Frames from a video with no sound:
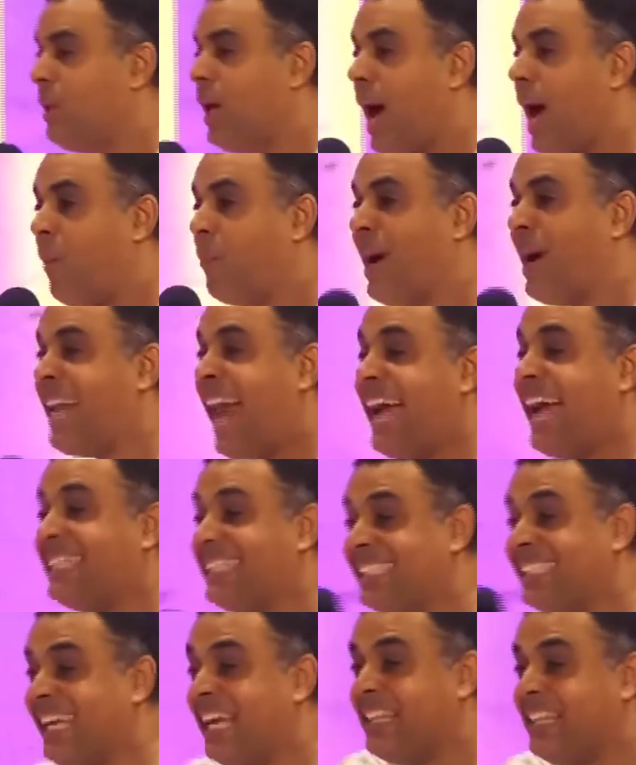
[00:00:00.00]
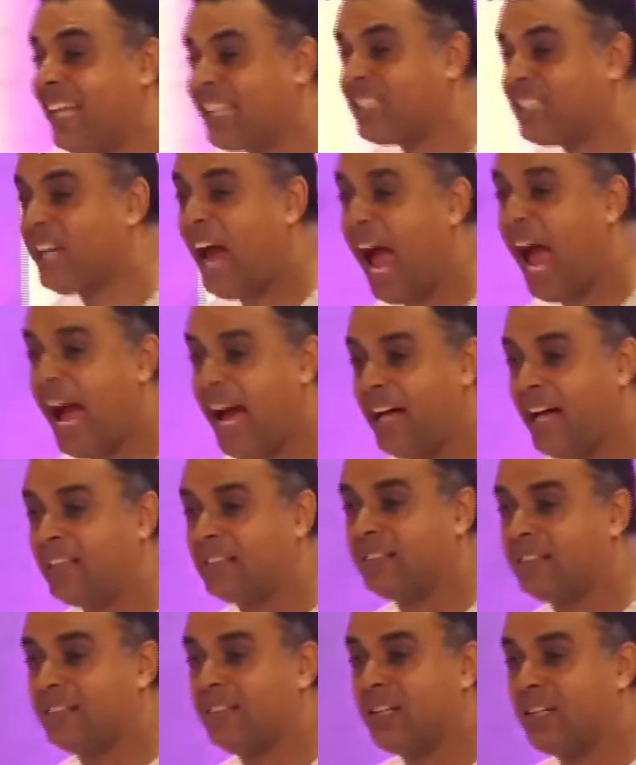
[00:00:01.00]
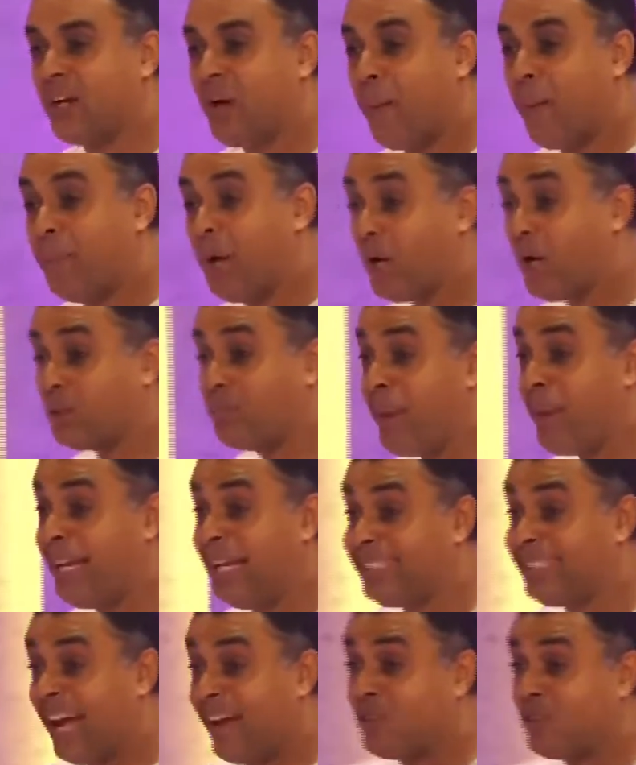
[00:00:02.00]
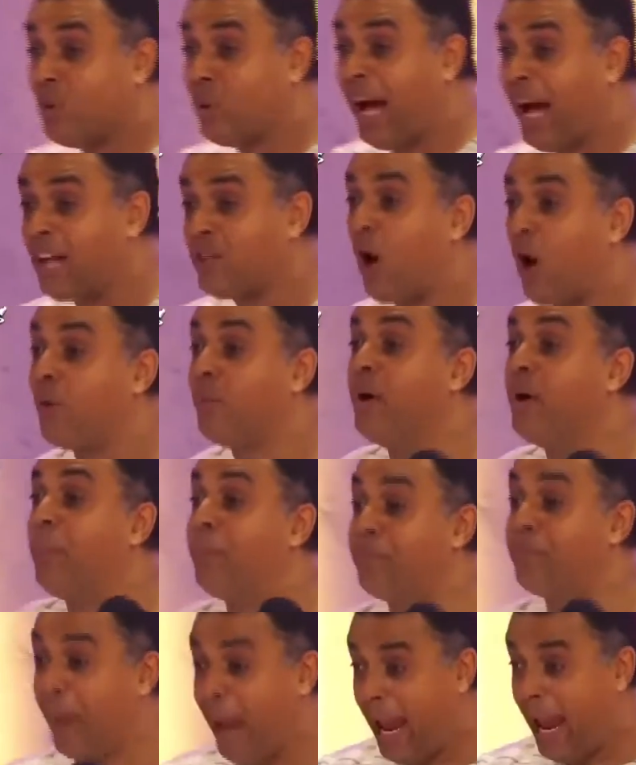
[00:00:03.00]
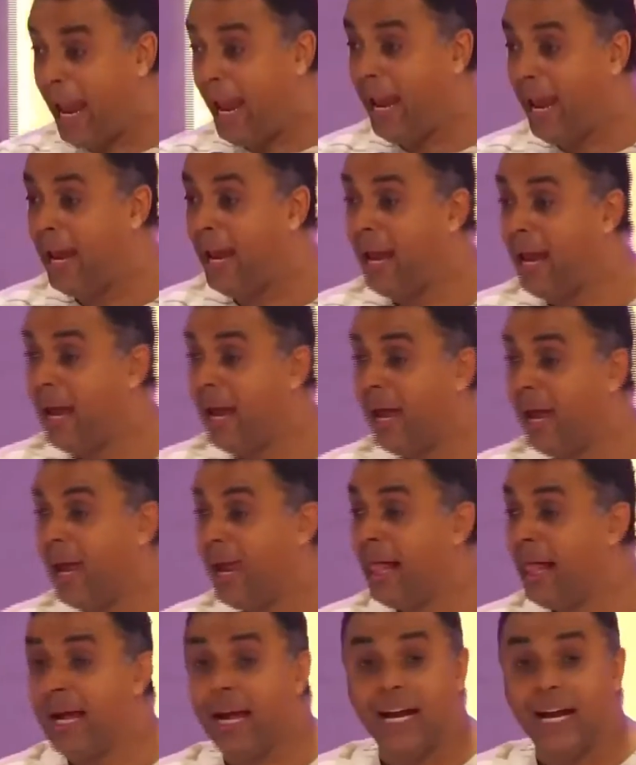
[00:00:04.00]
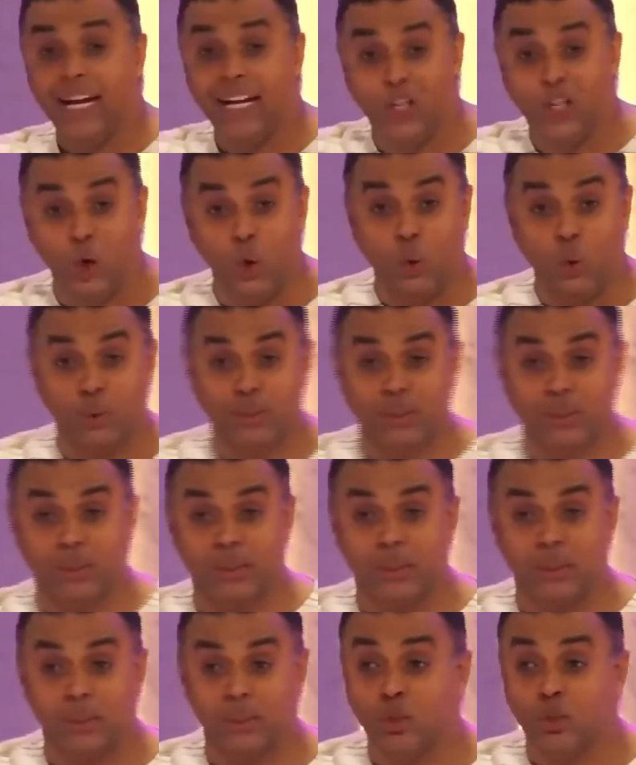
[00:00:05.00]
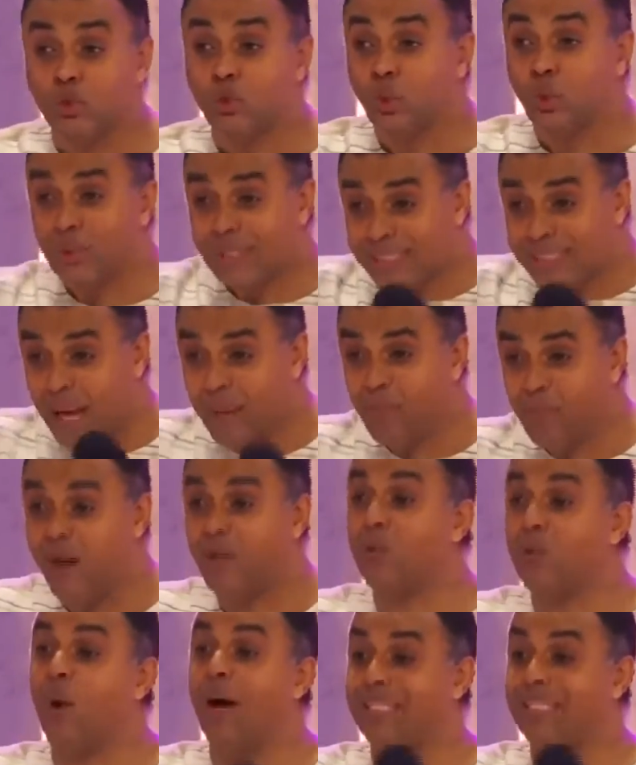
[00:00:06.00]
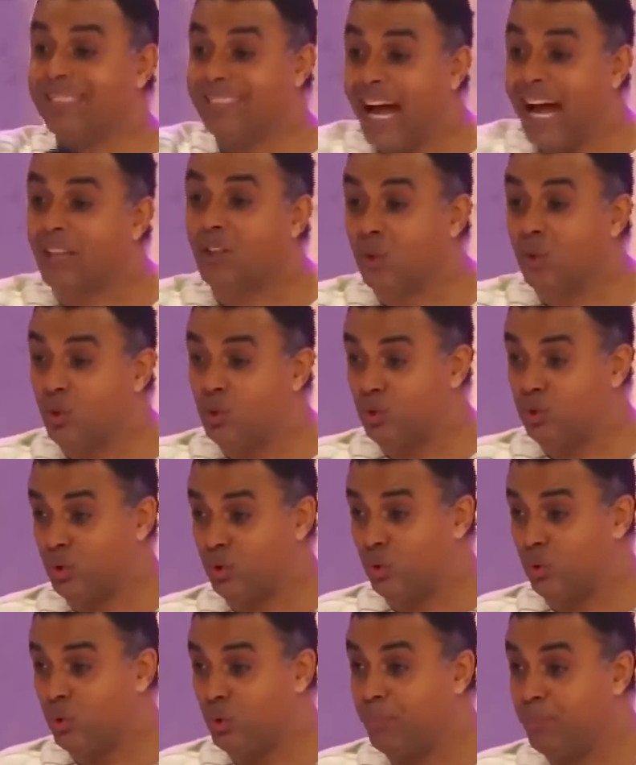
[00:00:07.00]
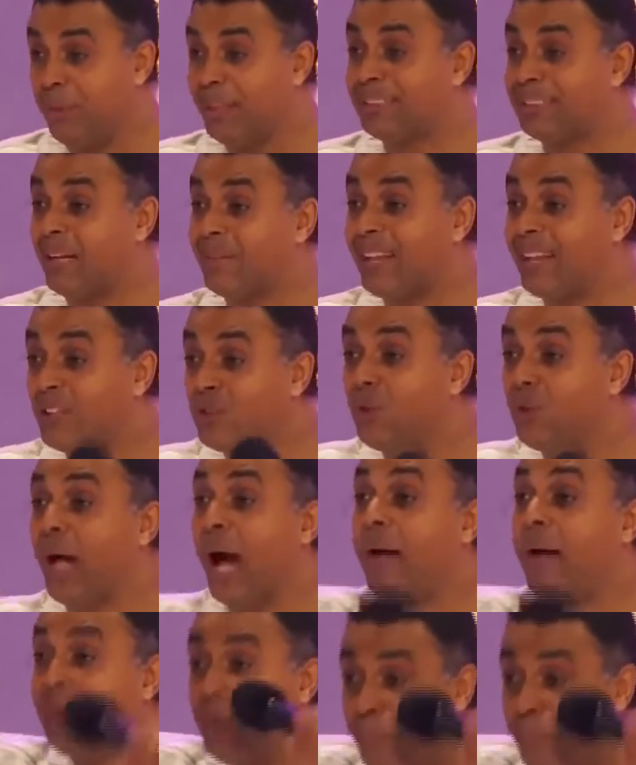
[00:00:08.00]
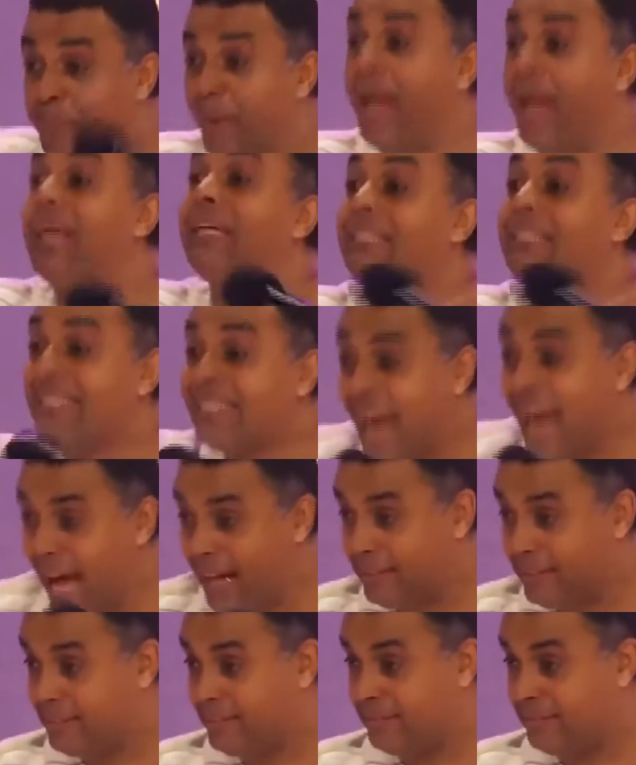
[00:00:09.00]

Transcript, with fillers: When I see the child, because many times you cannot repay good to someone who has done good to you, but sometimes you can repay his child.